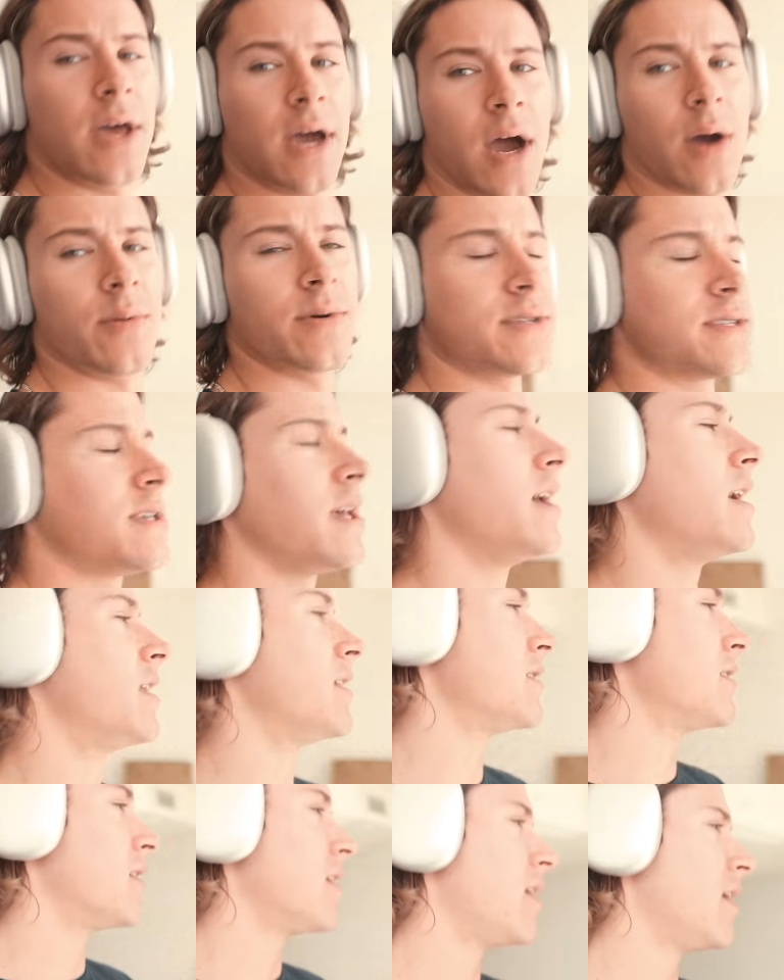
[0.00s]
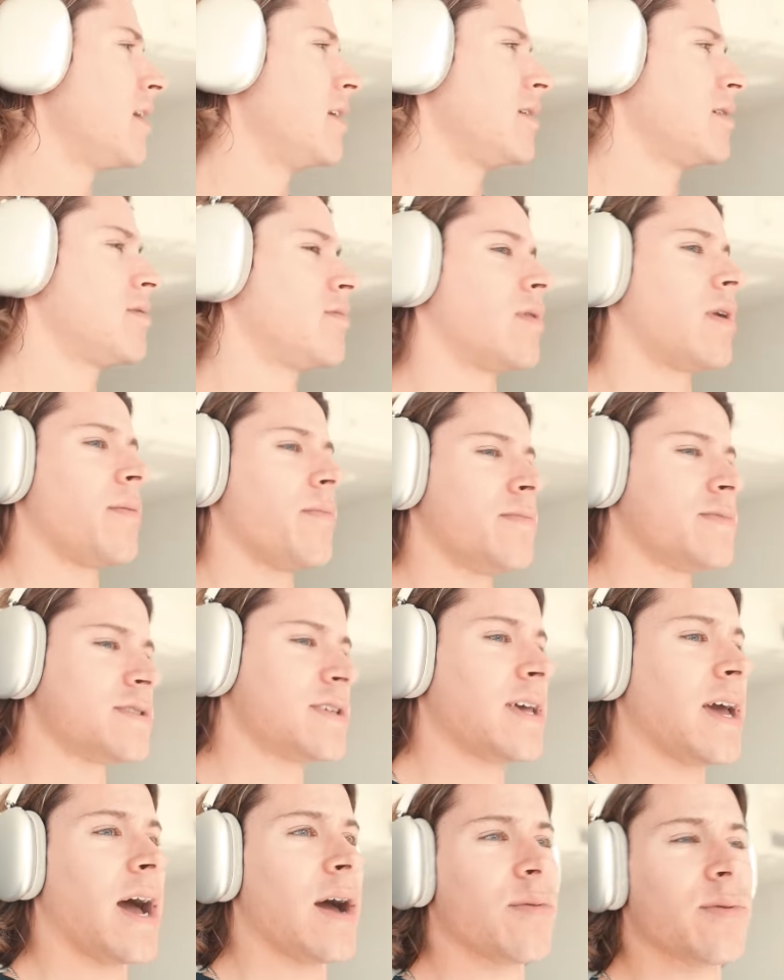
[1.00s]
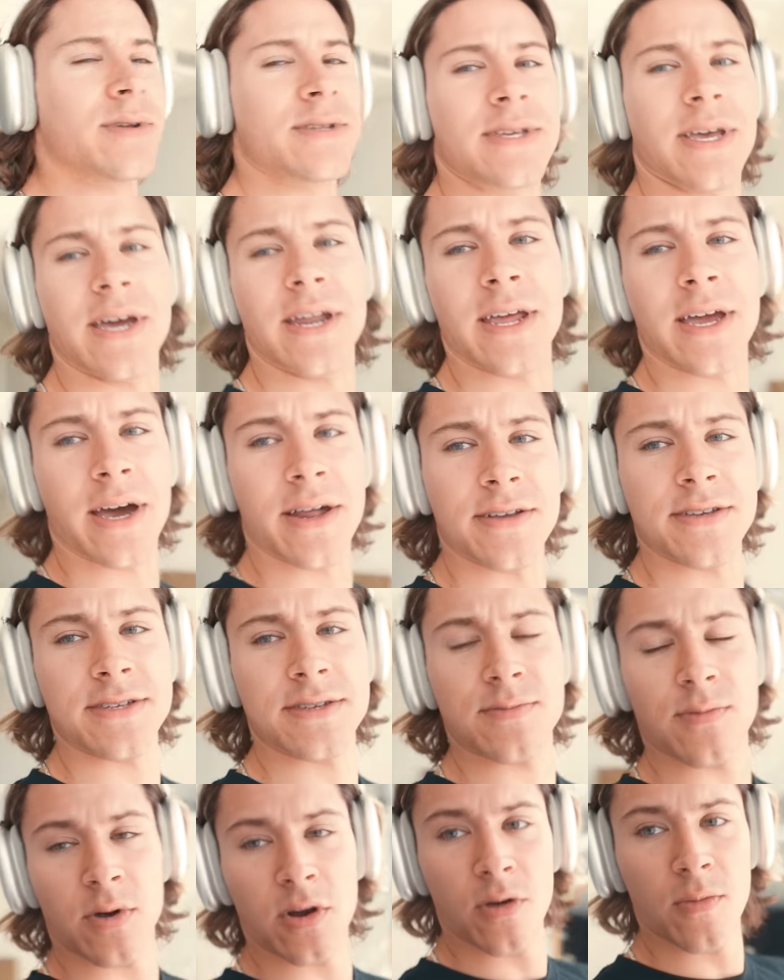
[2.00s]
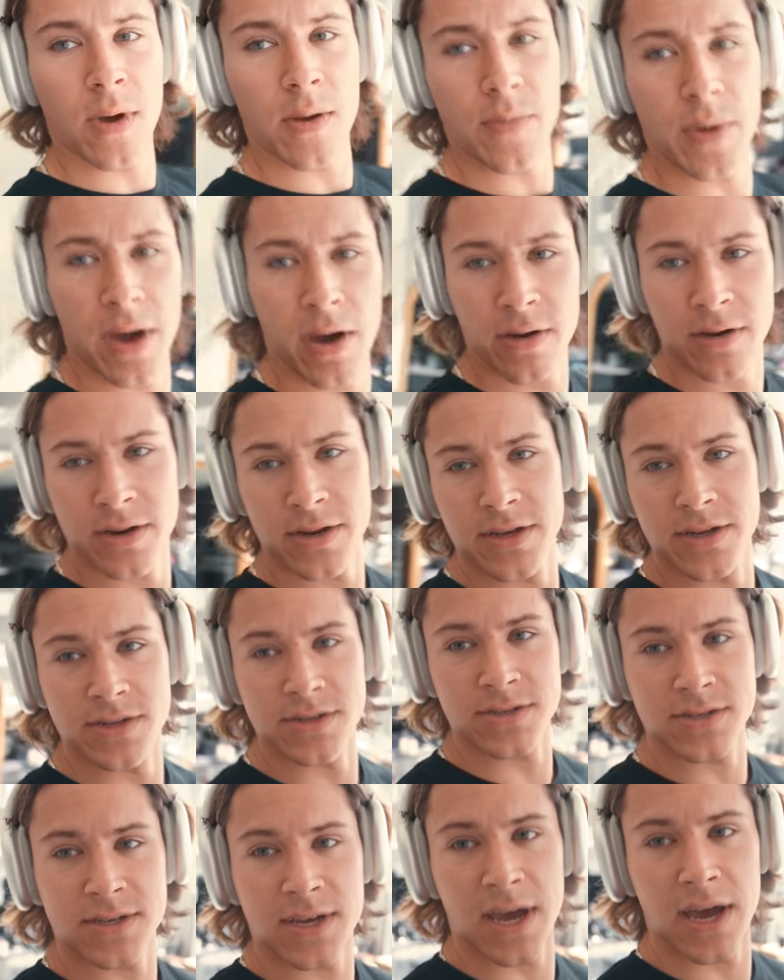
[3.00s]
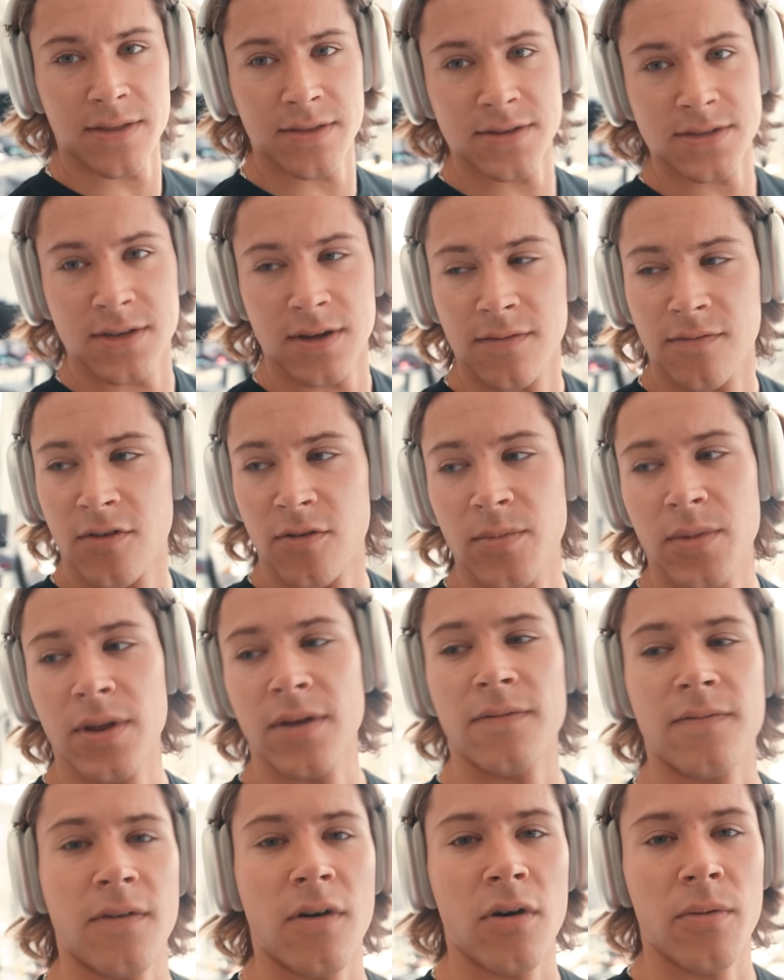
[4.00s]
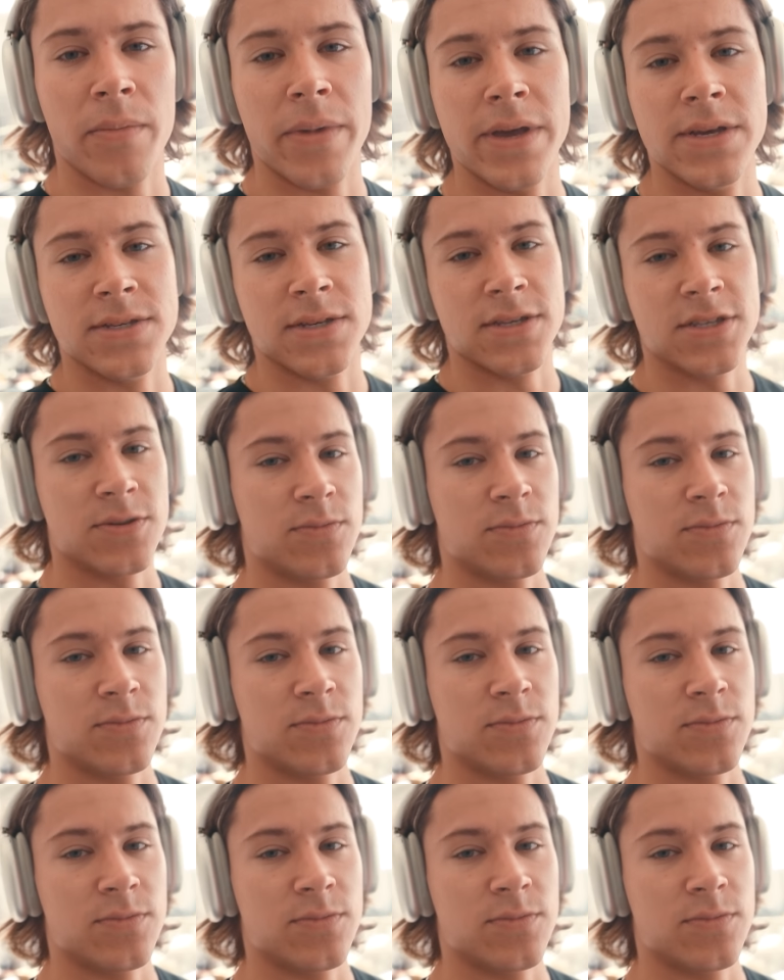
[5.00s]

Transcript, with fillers: I went tanning today. When I say I went tanning, I just went on my balcony and just sat in the sun for a minute. It felt amazing.